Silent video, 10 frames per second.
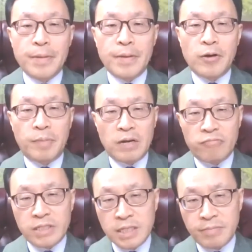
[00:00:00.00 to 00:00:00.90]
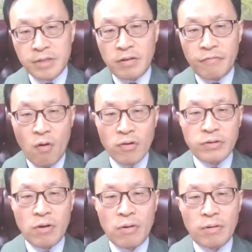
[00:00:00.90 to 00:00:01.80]
Upon receiving a phone
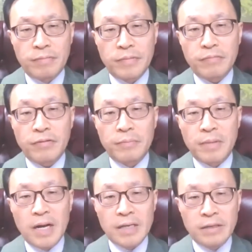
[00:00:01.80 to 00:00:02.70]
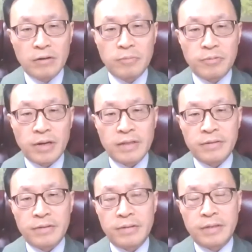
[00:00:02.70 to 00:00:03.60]
call from my younger
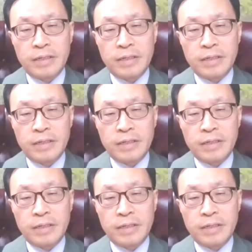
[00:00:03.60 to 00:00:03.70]
brother,